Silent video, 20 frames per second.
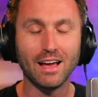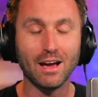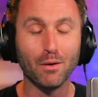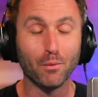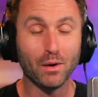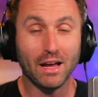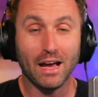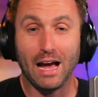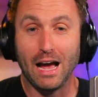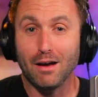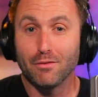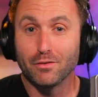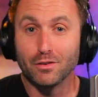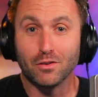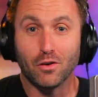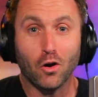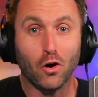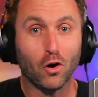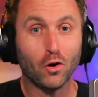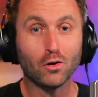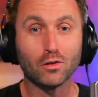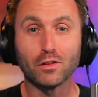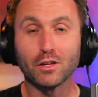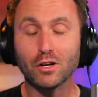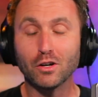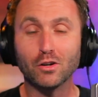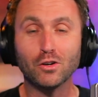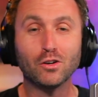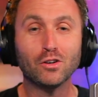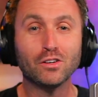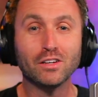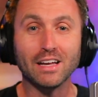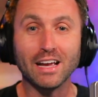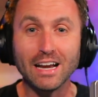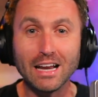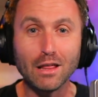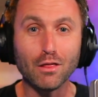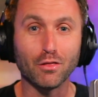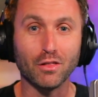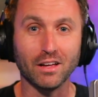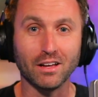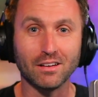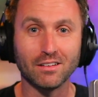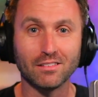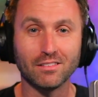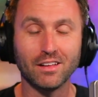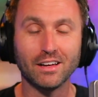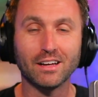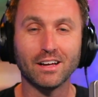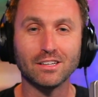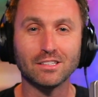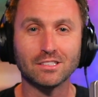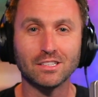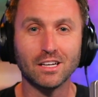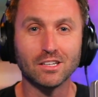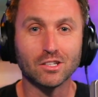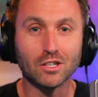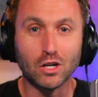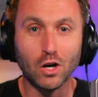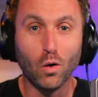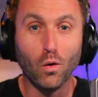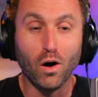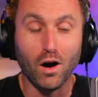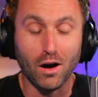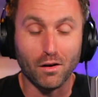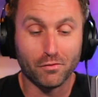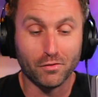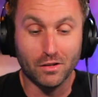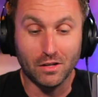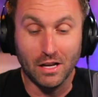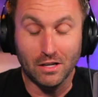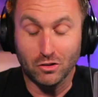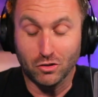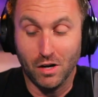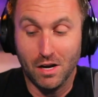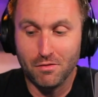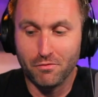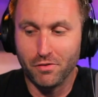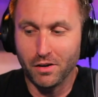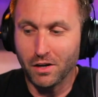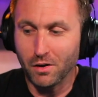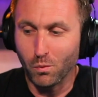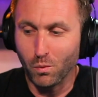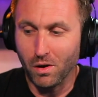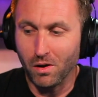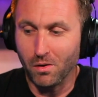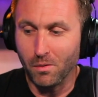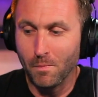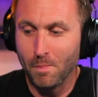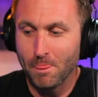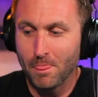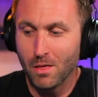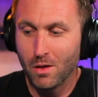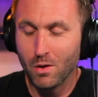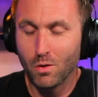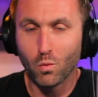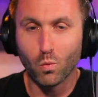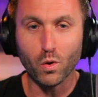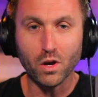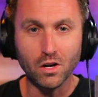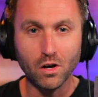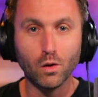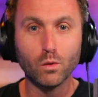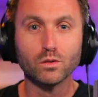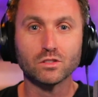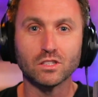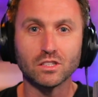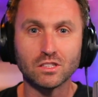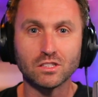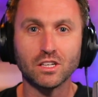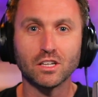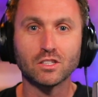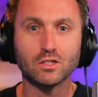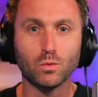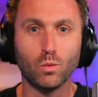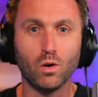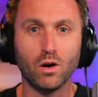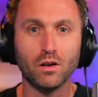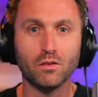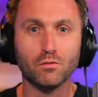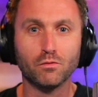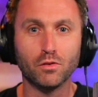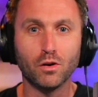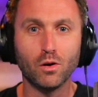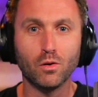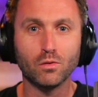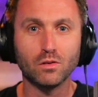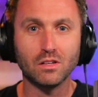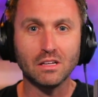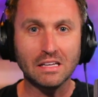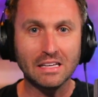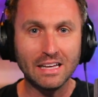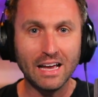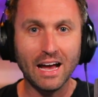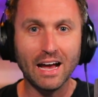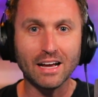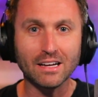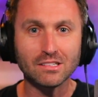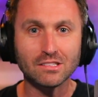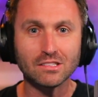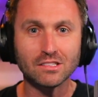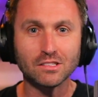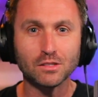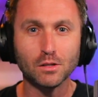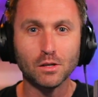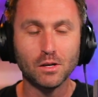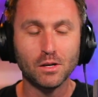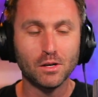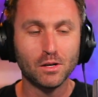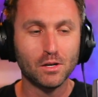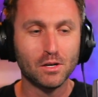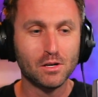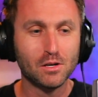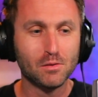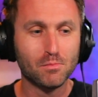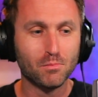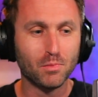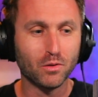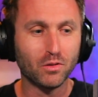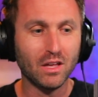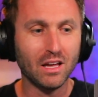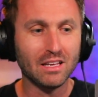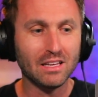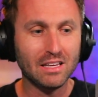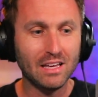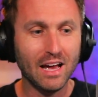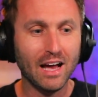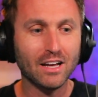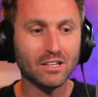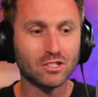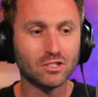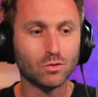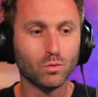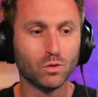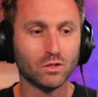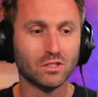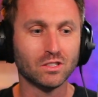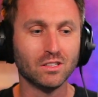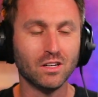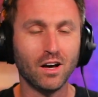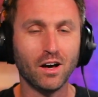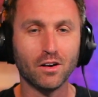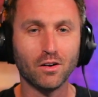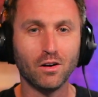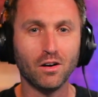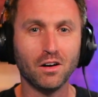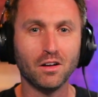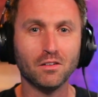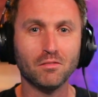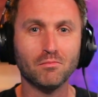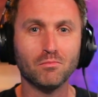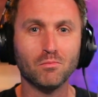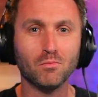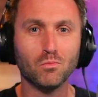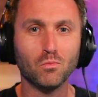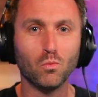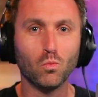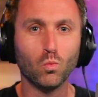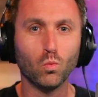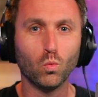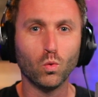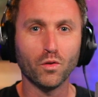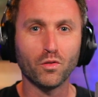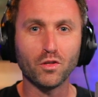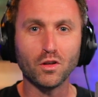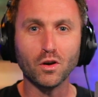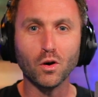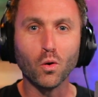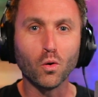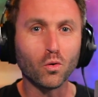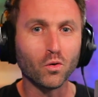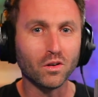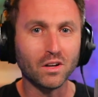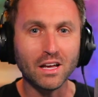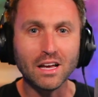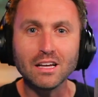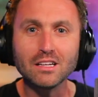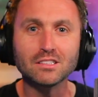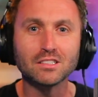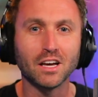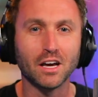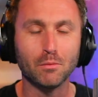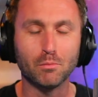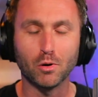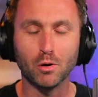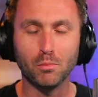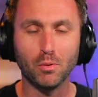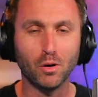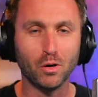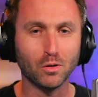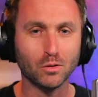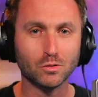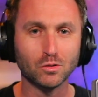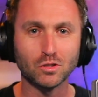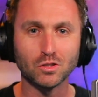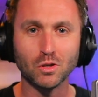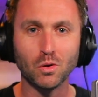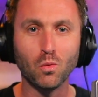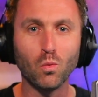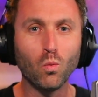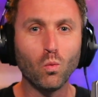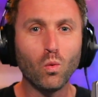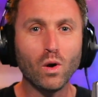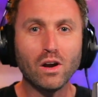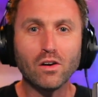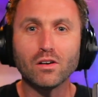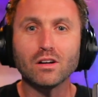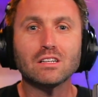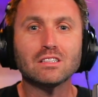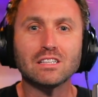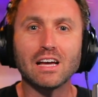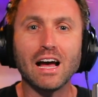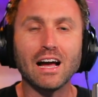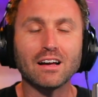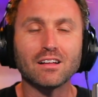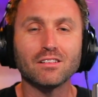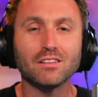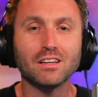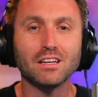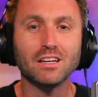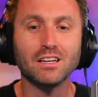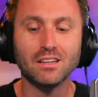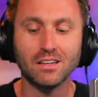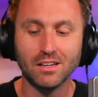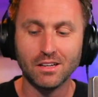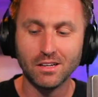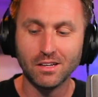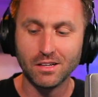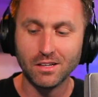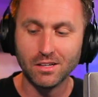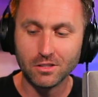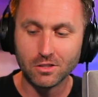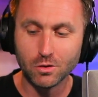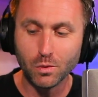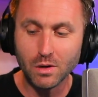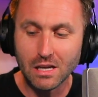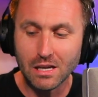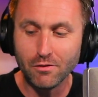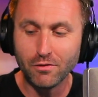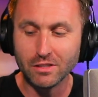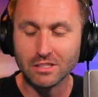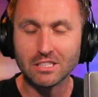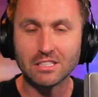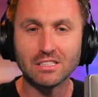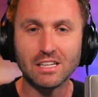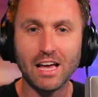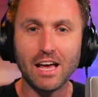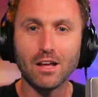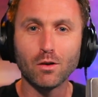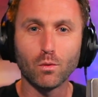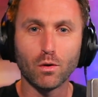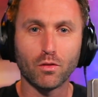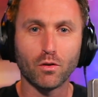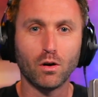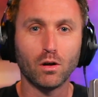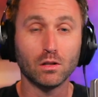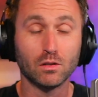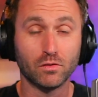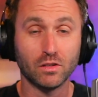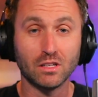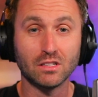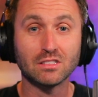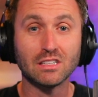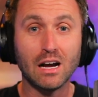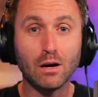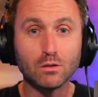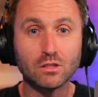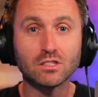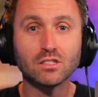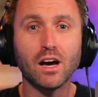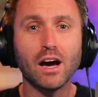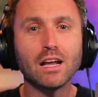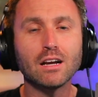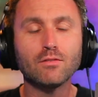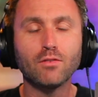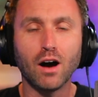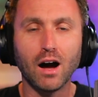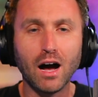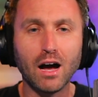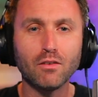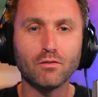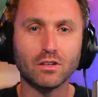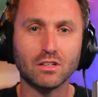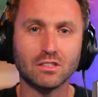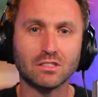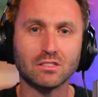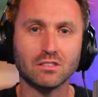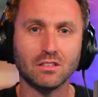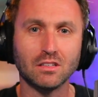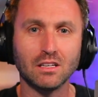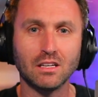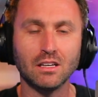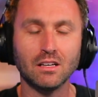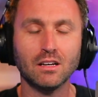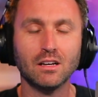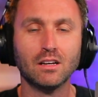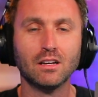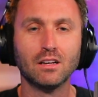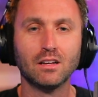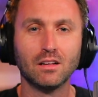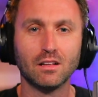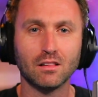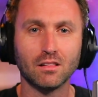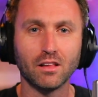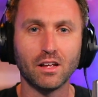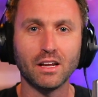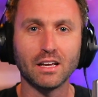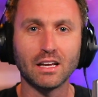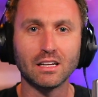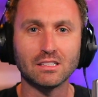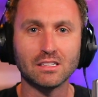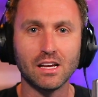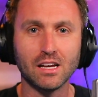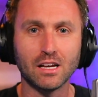and we haven't hardly heard anything, like I said, to go off and try and figure, well, we know it was a 6-1 vote, yes, but that yes was not on what the Oakland A's had proposed. So where exactly do we even stand with all of this outside of obviously letting it